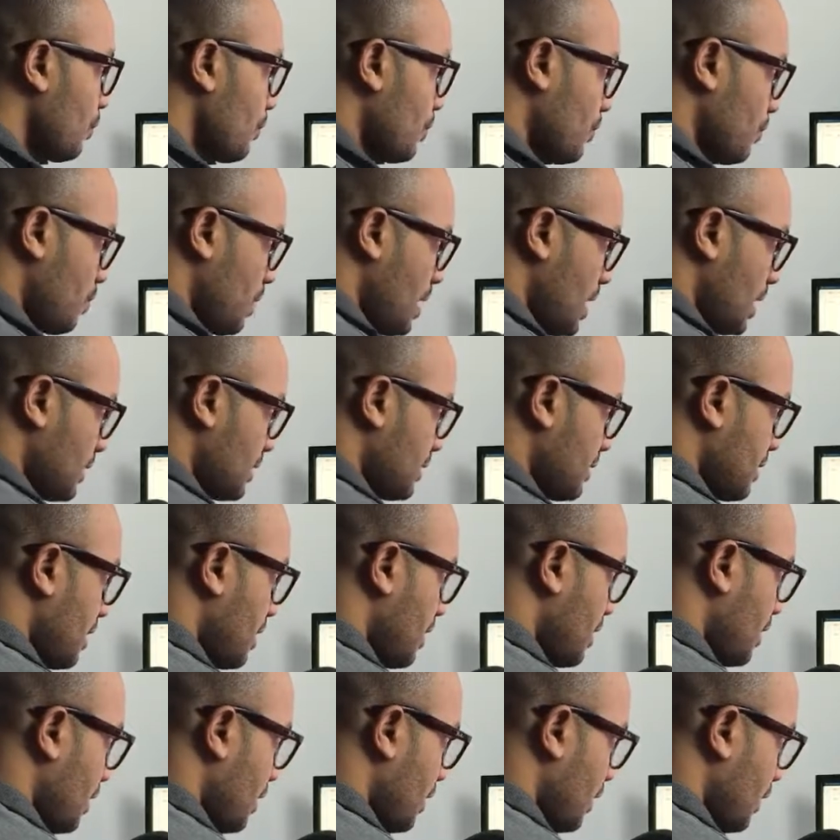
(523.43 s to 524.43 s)
The ones
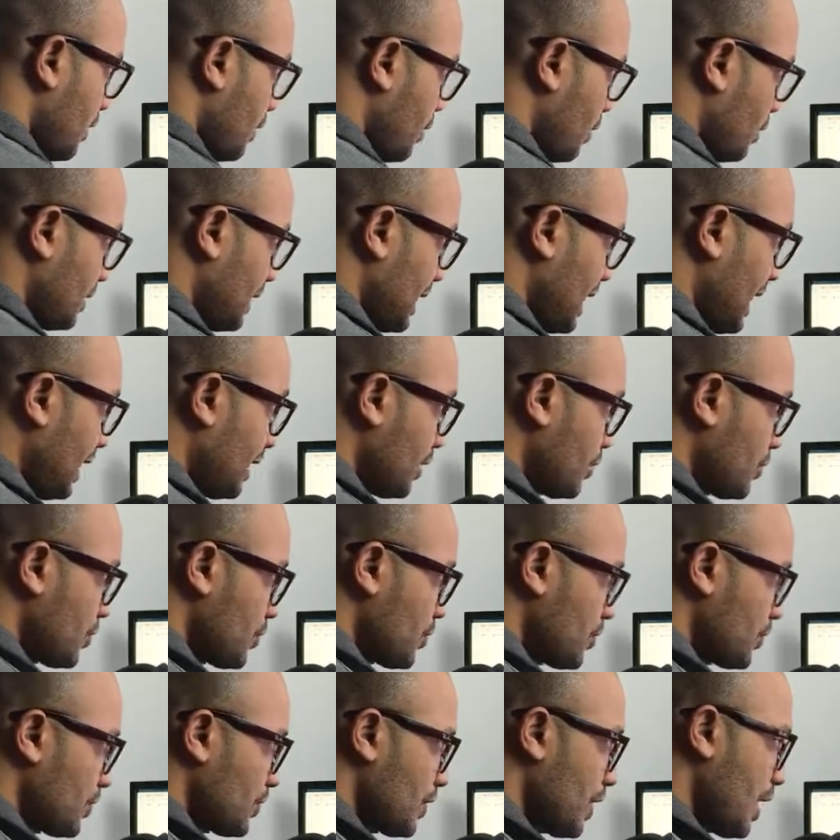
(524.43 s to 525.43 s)
are called
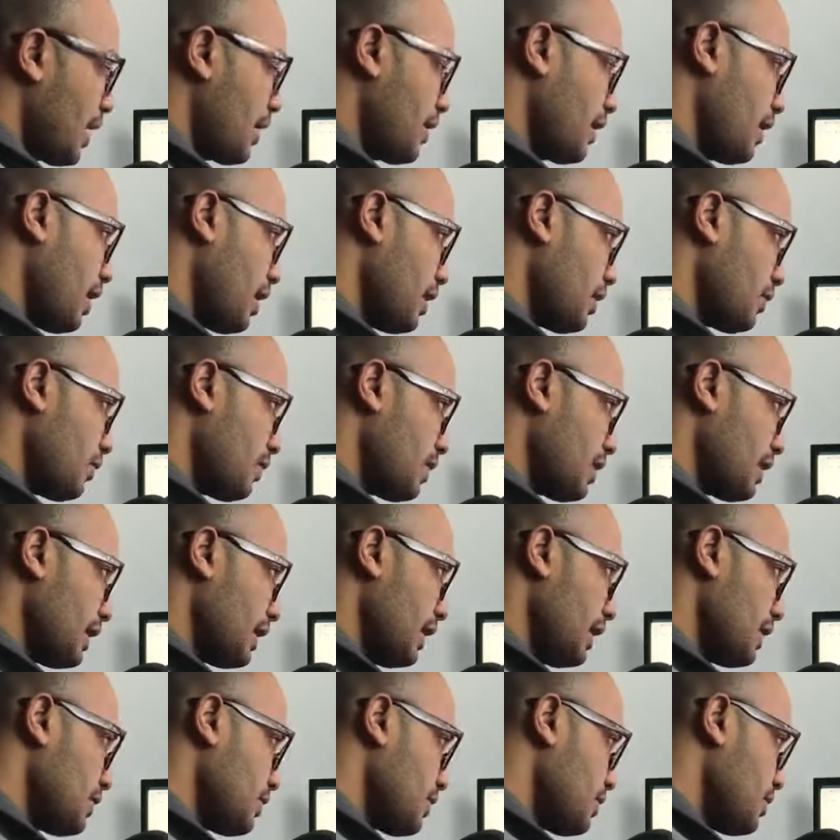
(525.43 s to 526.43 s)
actions, and the other one
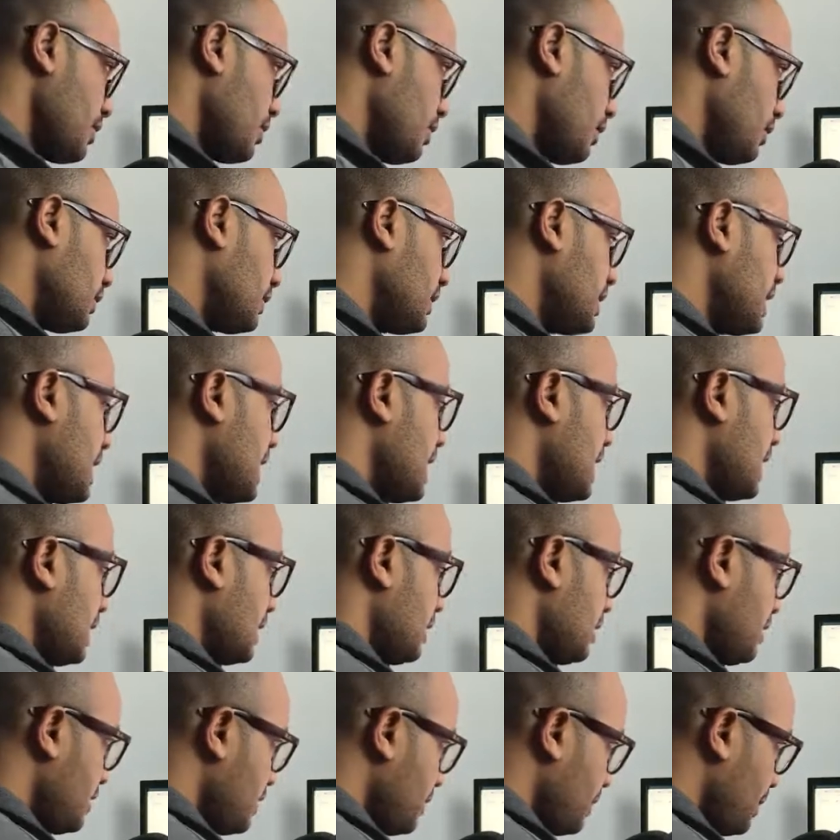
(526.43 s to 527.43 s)
is called
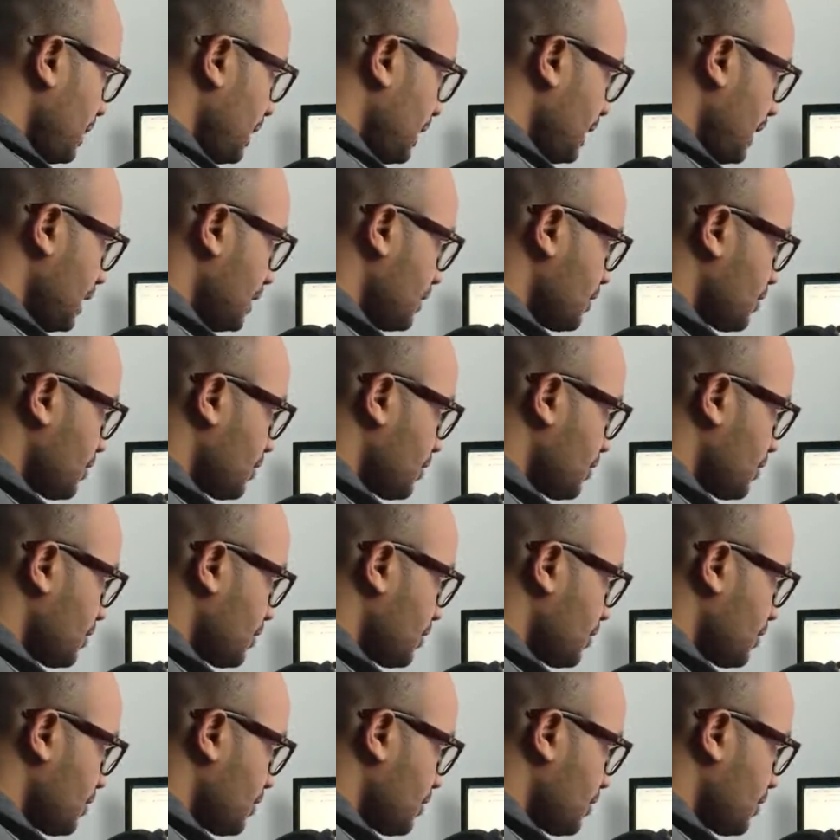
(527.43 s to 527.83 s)
display.